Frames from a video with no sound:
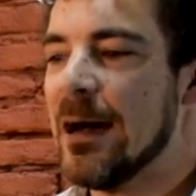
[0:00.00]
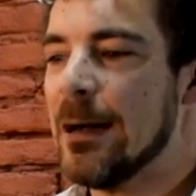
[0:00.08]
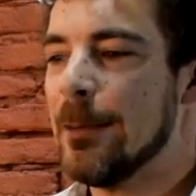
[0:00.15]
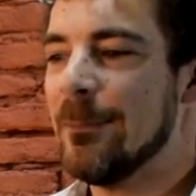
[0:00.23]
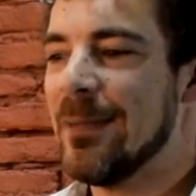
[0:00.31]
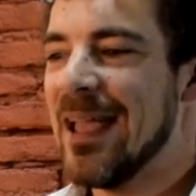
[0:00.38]

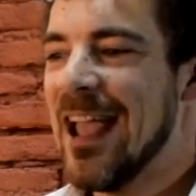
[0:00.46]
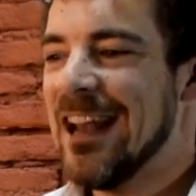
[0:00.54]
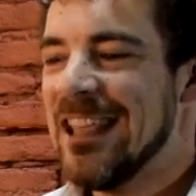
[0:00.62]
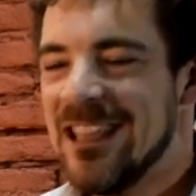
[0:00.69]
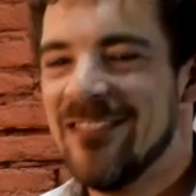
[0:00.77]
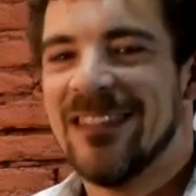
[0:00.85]
um,
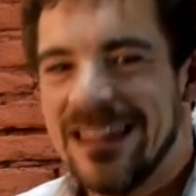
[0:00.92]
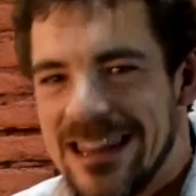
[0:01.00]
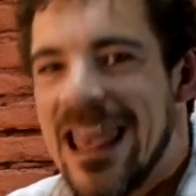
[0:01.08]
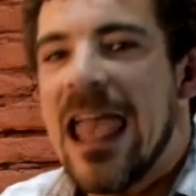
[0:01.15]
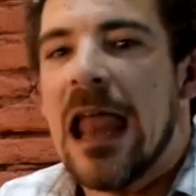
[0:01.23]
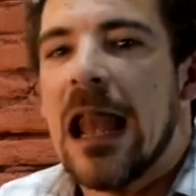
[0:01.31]
and
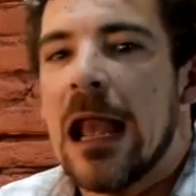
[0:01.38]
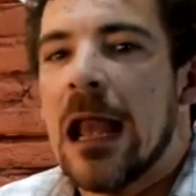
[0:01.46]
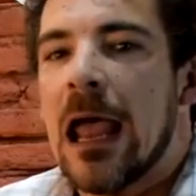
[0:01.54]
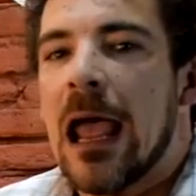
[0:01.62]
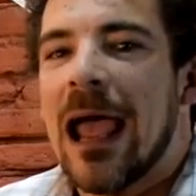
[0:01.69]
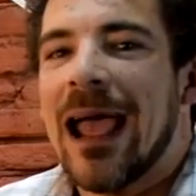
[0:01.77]
even
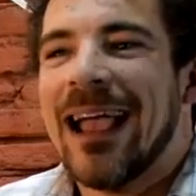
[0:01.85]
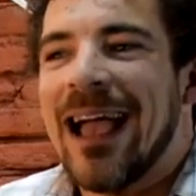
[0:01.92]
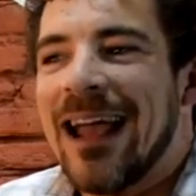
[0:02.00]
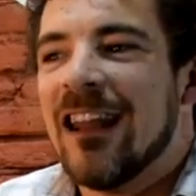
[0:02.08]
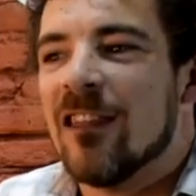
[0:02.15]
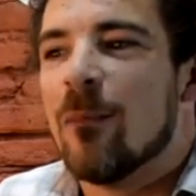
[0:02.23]
then
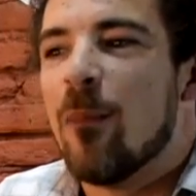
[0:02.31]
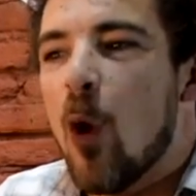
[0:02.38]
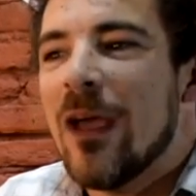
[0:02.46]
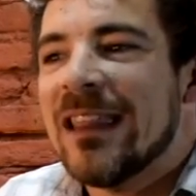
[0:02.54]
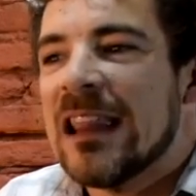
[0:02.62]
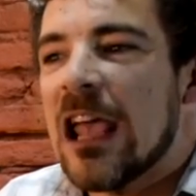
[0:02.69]
kind of the
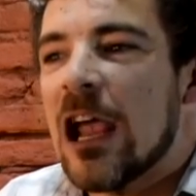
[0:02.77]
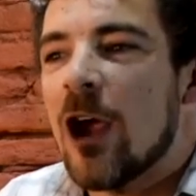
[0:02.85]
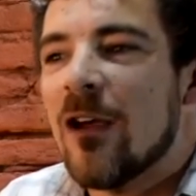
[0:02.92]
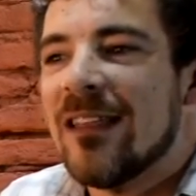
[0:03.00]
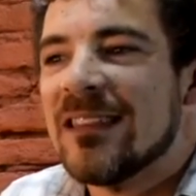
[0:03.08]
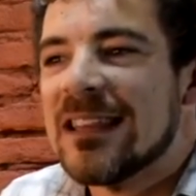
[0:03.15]
point
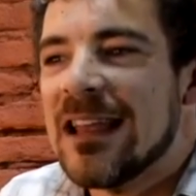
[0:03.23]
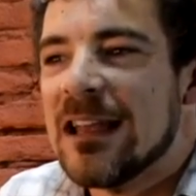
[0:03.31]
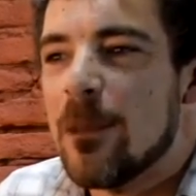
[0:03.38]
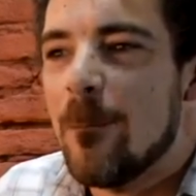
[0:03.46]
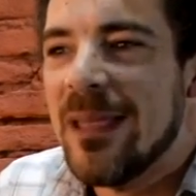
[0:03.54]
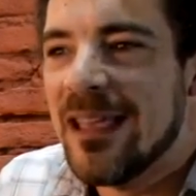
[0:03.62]
there is
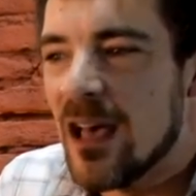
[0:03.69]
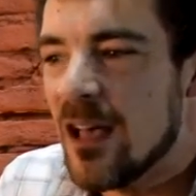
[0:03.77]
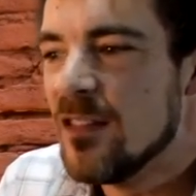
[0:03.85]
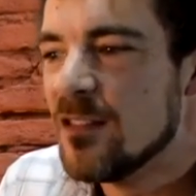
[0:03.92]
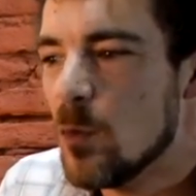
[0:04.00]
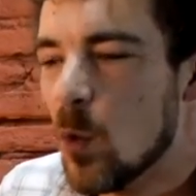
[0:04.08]
that
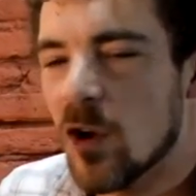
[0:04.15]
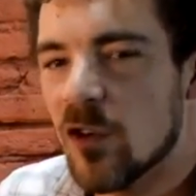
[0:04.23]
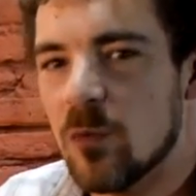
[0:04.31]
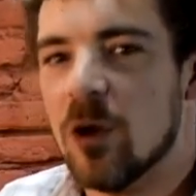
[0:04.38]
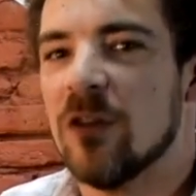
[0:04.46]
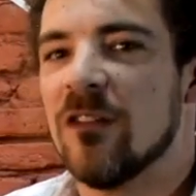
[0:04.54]
because it
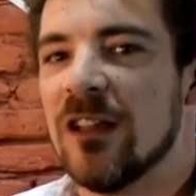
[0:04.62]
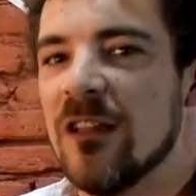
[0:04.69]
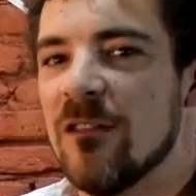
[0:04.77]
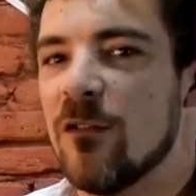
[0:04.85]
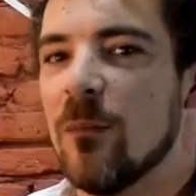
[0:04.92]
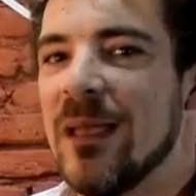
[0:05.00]
works
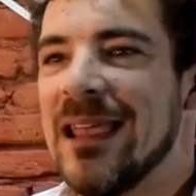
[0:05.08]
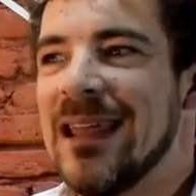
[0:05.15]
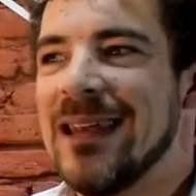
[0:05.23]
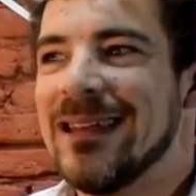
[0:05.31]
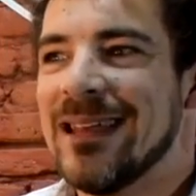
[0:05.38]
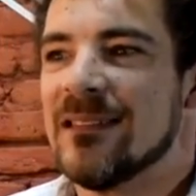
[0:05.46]
perfectly for
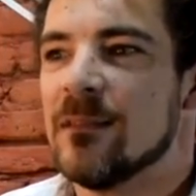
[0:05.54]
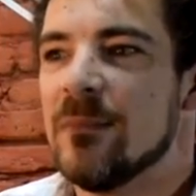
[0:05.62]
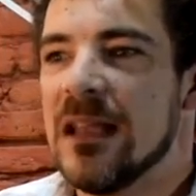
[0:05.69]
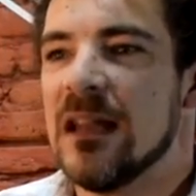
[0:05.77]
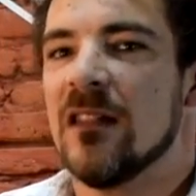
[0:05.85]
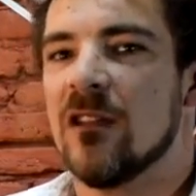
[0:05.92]
me
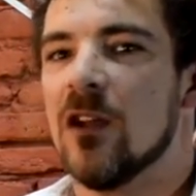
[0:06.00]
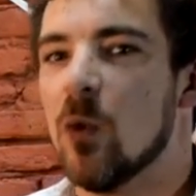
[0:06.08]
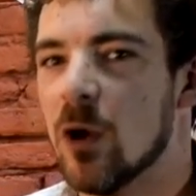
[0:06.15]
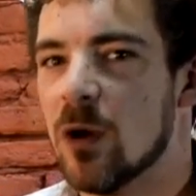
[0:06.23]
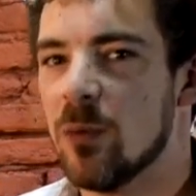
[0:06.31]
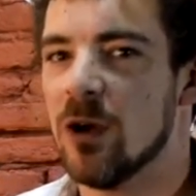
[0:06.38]
doesn't mean it's going to